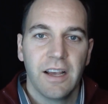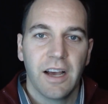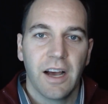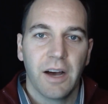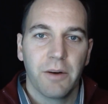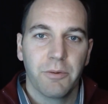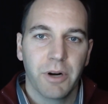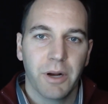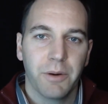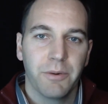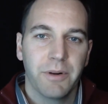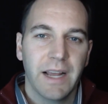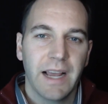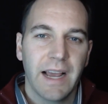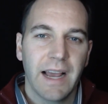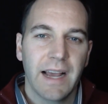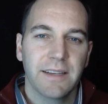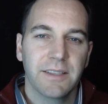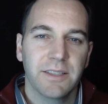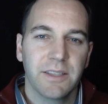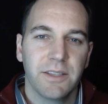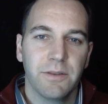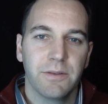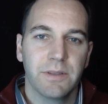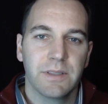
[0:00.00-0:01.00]
What I want to
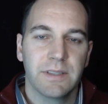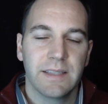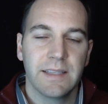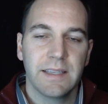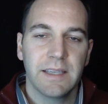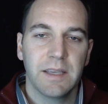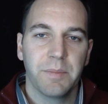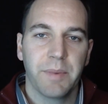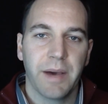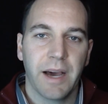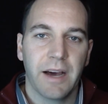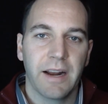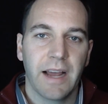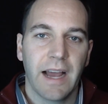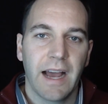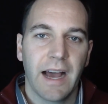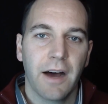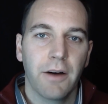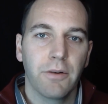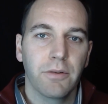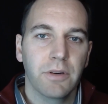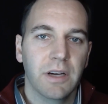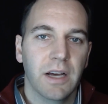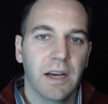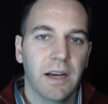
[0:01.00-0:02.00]
ask you is think about
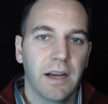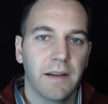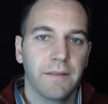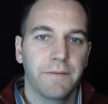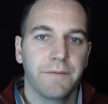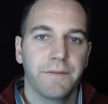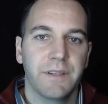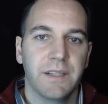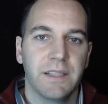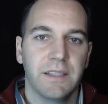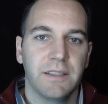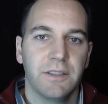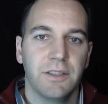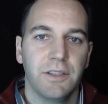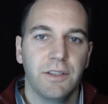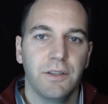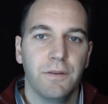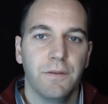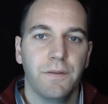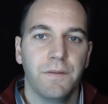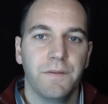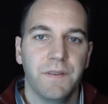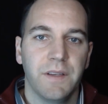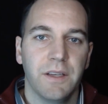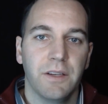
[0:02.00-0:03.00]
how confident do you
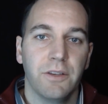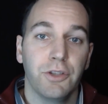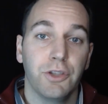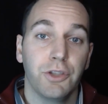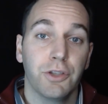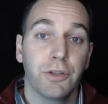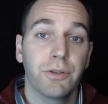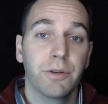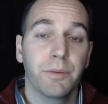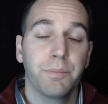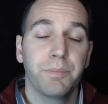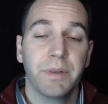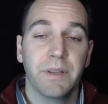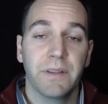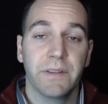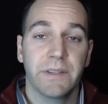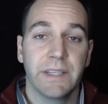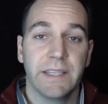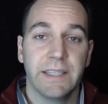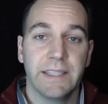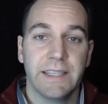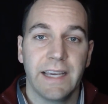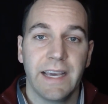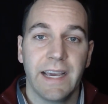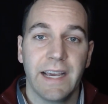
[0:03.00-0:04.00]
feel in your
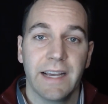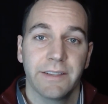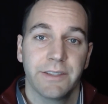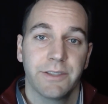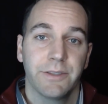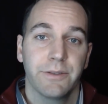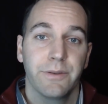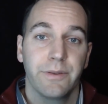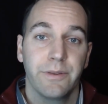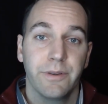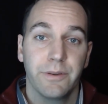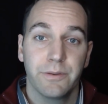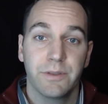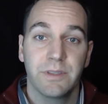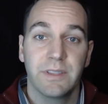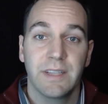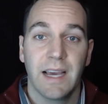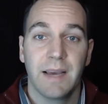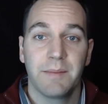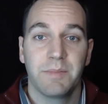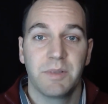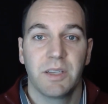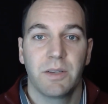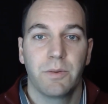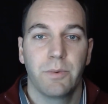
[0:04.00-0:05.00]
ability to answer those
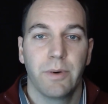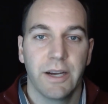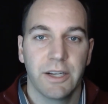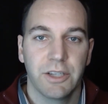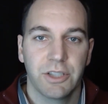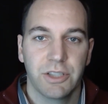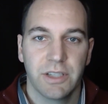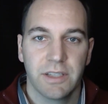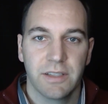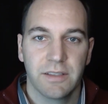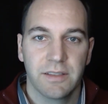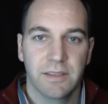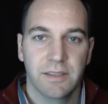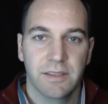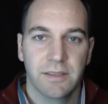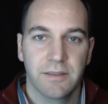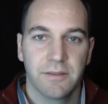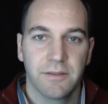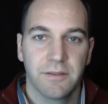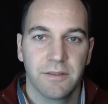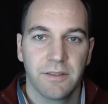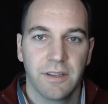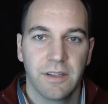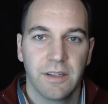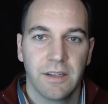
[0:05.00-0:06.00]
types of questions?
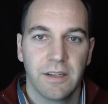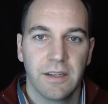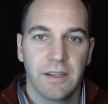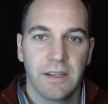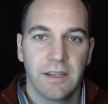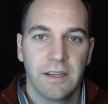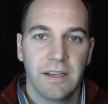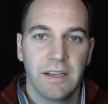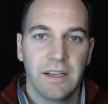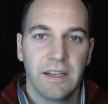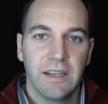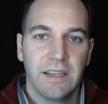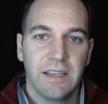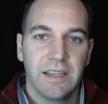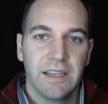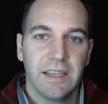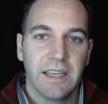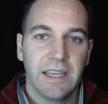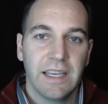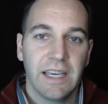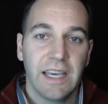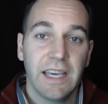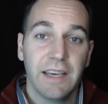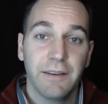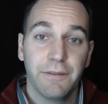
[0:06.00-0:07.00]

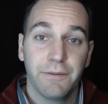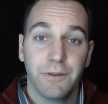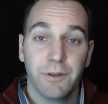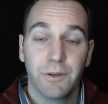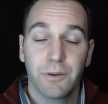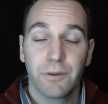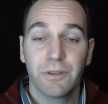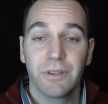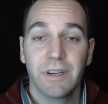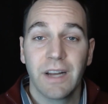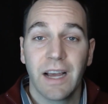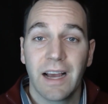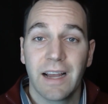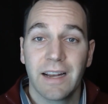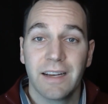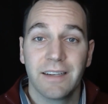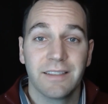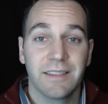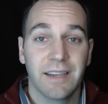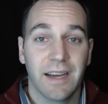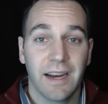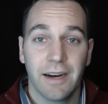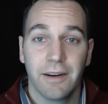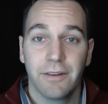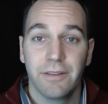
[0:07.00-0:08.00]
If you're not
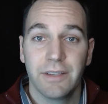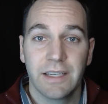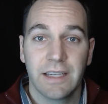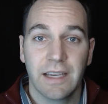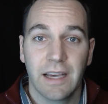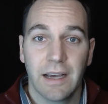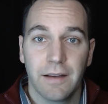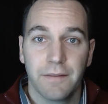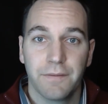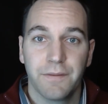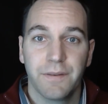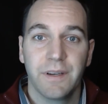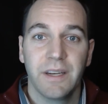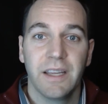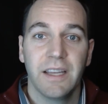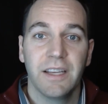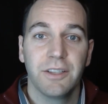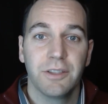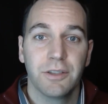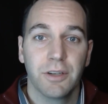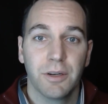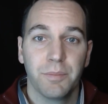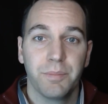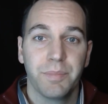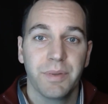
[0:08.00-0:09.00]
entirely confident in
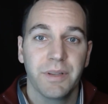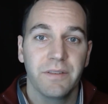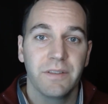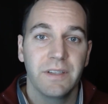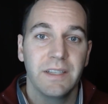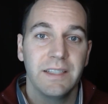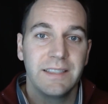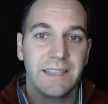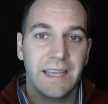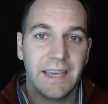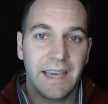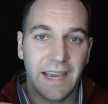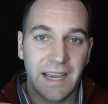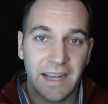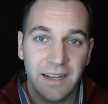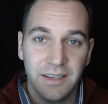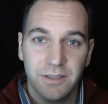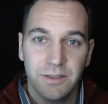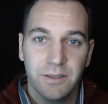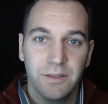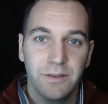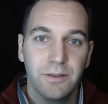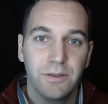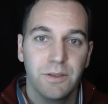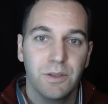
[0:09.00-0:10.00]
your ability to
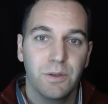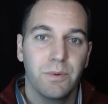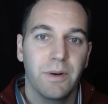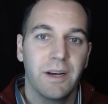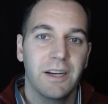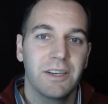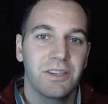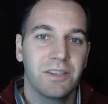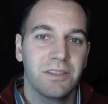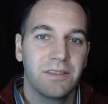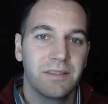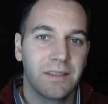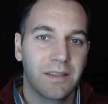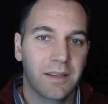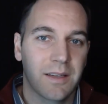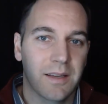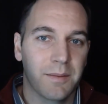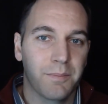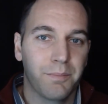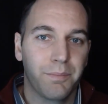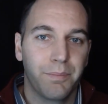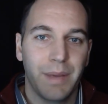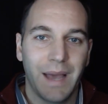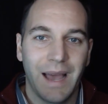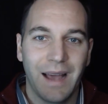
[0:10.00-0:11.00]
answer those questions in
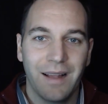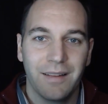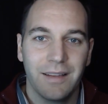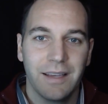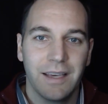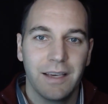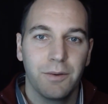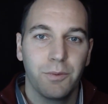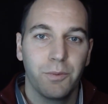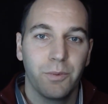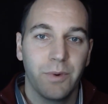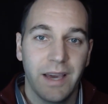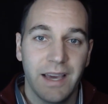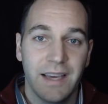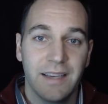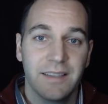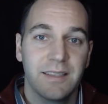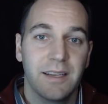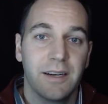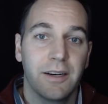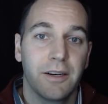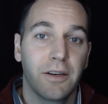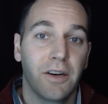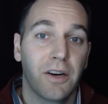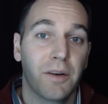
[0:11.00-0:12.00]
compelling ways
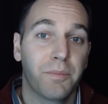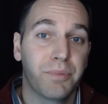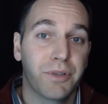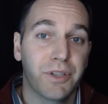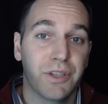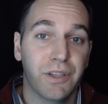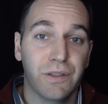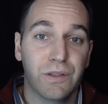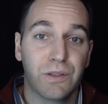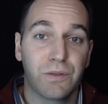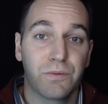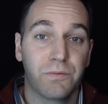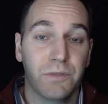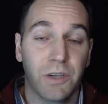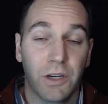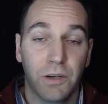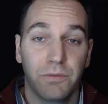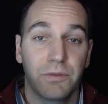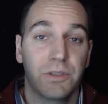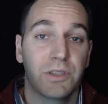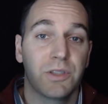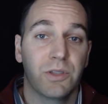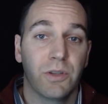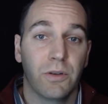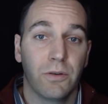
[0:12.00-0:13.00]
that are going to produce real
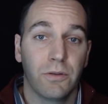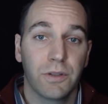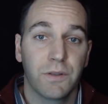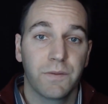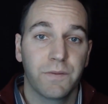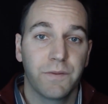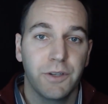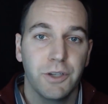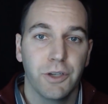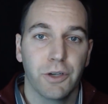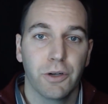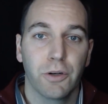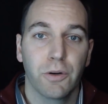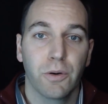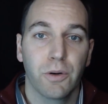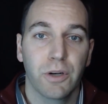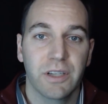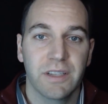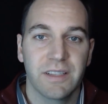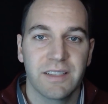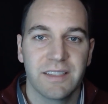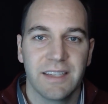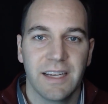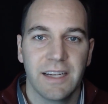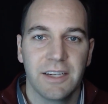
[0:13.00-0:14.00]
results for your
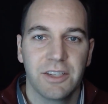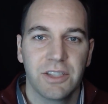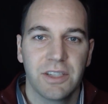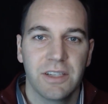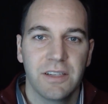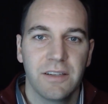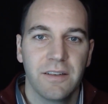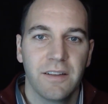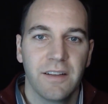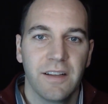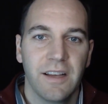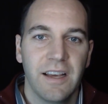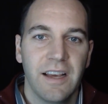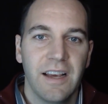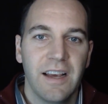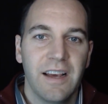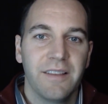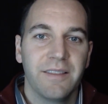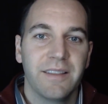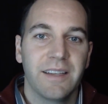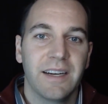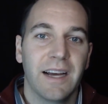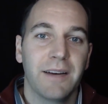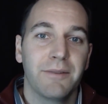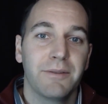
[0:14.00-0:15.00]
organization,
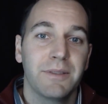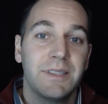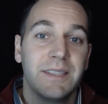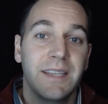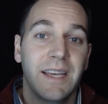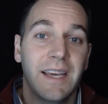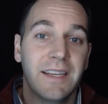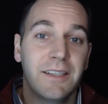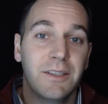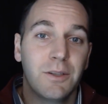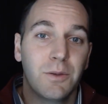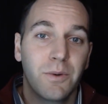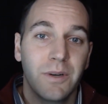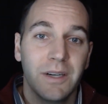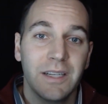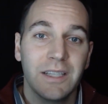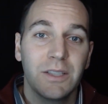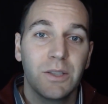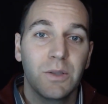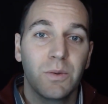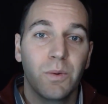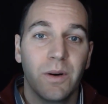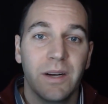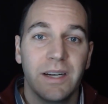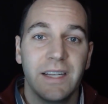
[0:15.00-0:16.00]
then I would say
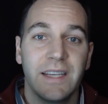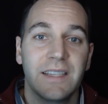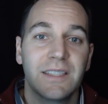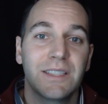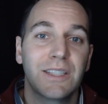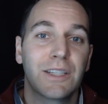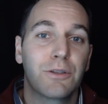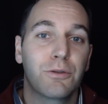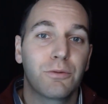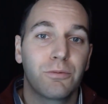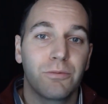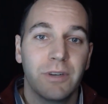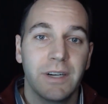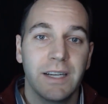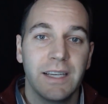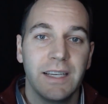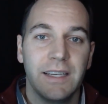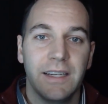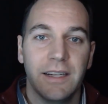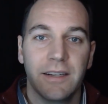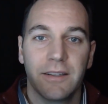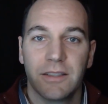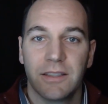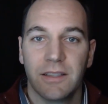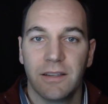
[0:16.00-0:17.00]
2020 is a great
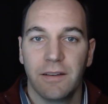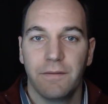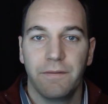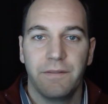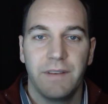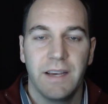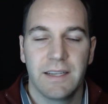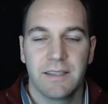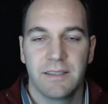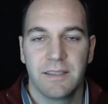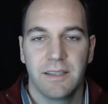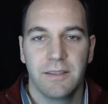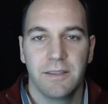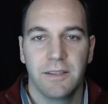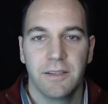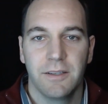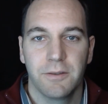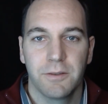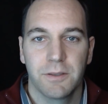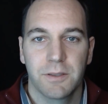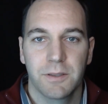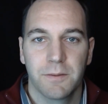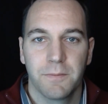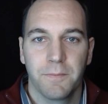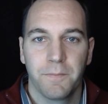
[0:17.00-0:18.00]
year to invest in
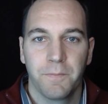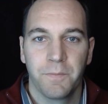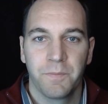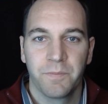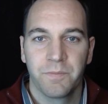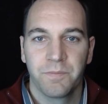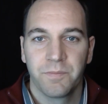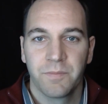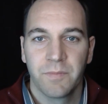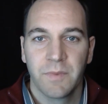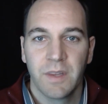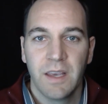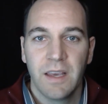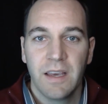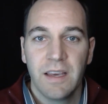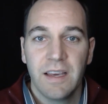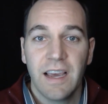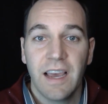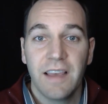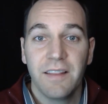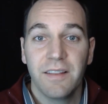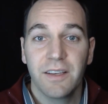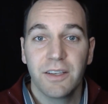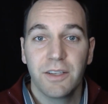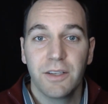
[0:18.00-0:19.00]
those.
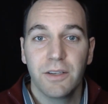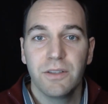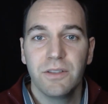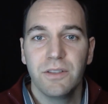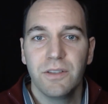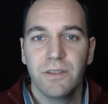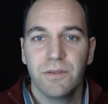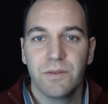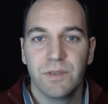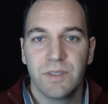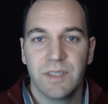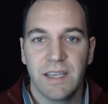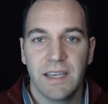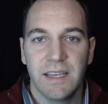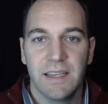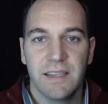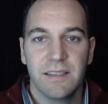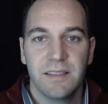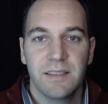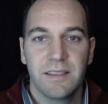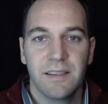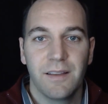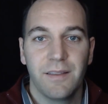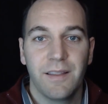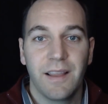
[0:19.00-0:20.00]
And the good news
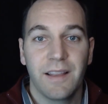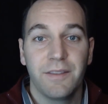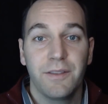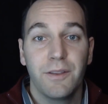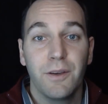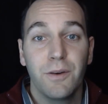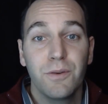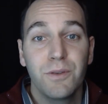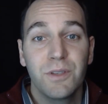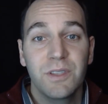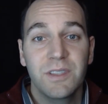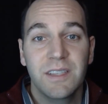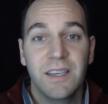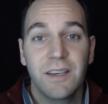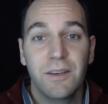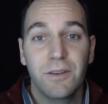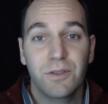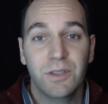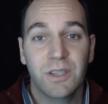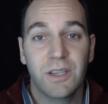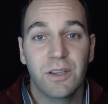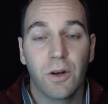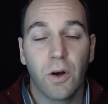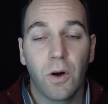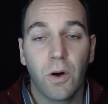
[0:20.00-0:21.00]
is that those skills
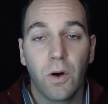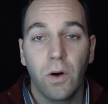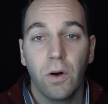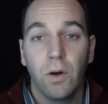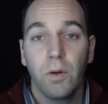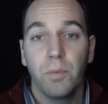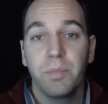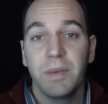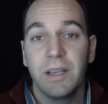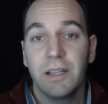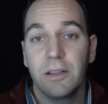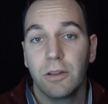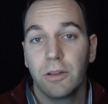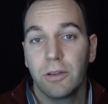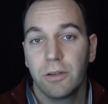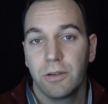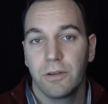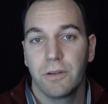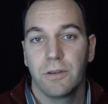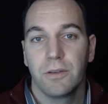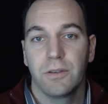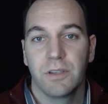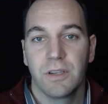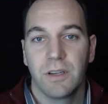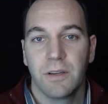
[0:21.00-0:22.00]
can all be
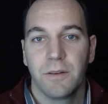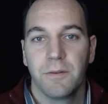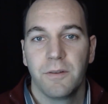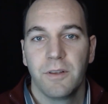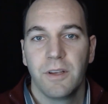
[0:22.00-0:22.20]
learned.